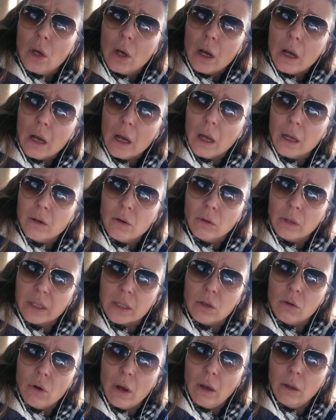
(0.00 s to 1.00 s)
Uh, I know,
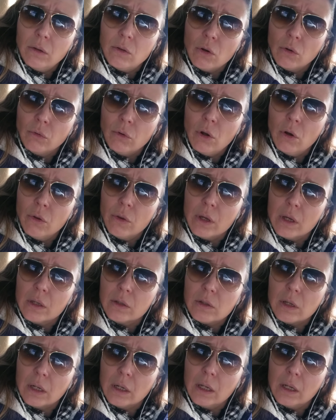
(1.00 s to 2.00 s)
like, you all don't know
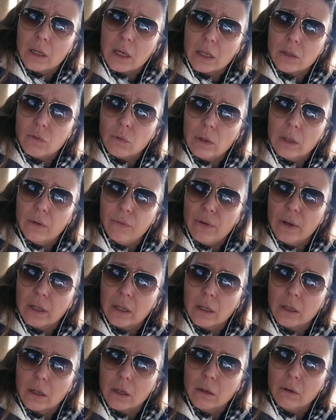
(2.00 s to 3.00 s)
this, and it gets really
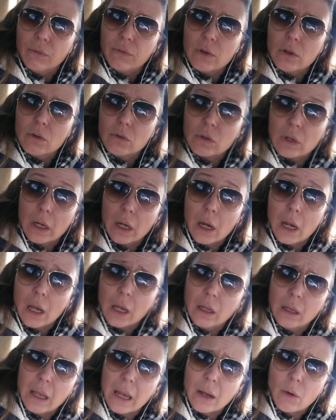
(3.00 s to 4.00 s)
fucking confusing,
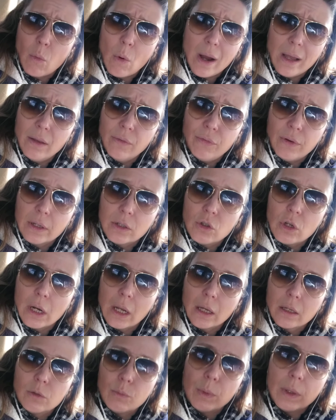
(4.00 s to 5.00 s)
and, like, why the fuck should
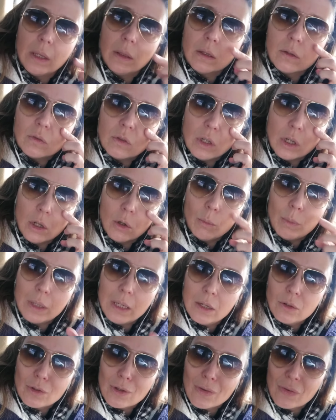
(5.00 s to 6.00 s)
I explain this to you? But
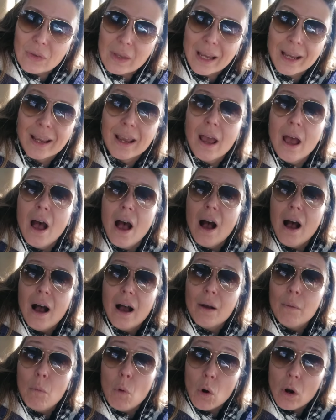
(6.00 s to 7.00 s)
here's the thing
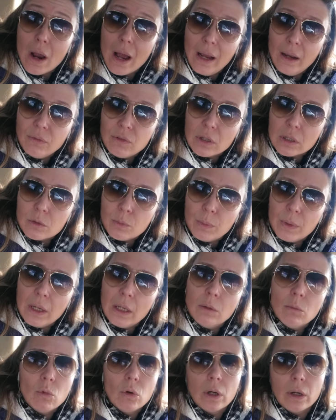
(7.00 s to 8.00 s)
more I have to
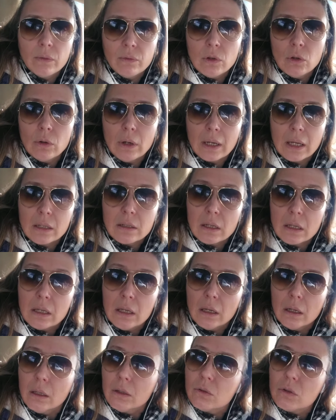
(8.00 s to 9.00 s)
explain, the more of you I get to
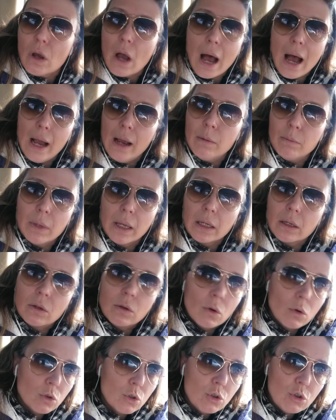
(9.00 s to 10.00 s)
kill. So I'm, like,
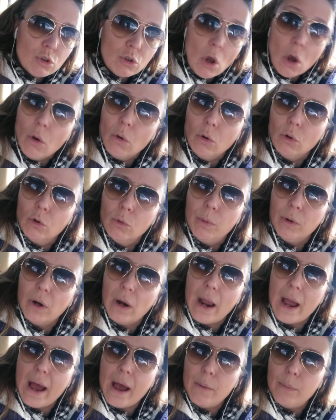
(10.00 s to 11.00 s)
so uber
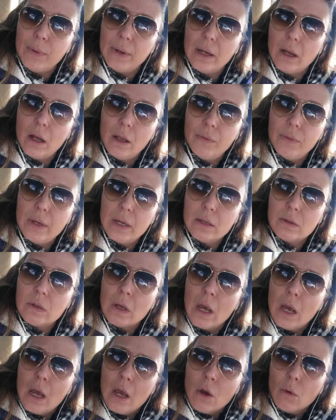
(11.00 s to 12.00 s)
happy on this,
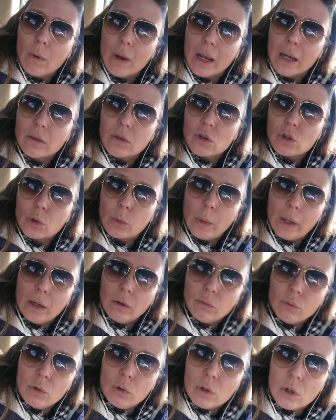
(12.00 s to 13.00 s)
right? The
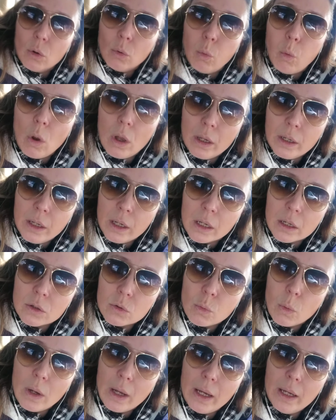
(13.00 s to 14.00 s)
square root of one
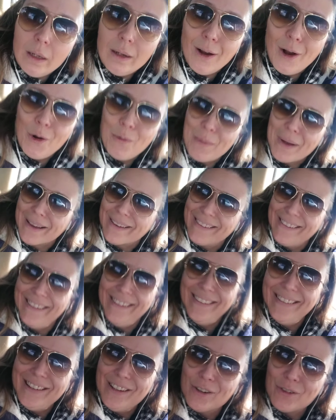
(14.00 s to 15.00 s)
is what? Oh my
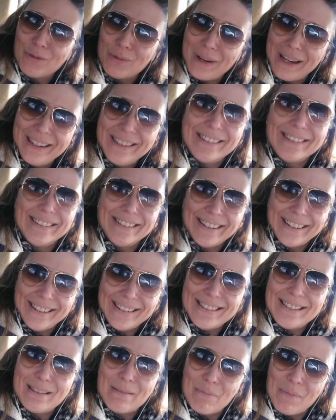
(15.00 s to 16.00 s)
god, you're right. It
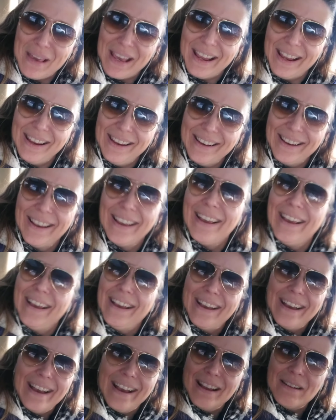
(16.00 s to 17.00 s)
is me
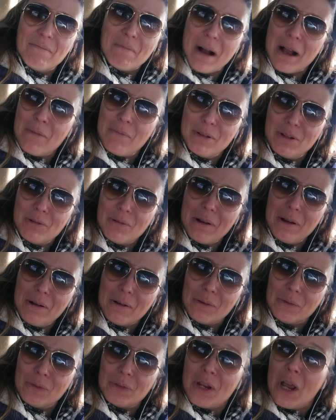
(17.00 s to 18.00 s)
and my
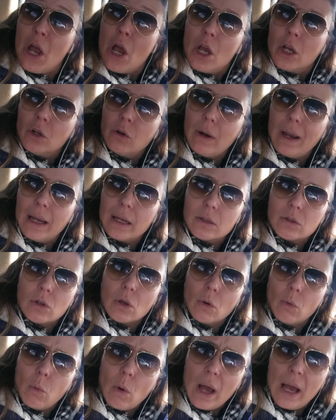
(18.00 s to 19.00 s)
betrothed. Great.
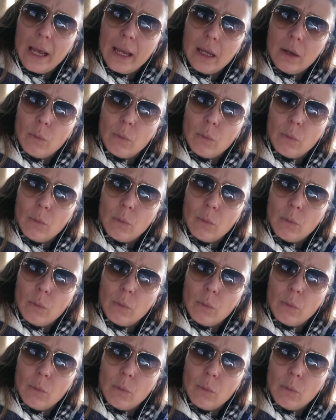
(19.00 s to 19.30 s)
So why,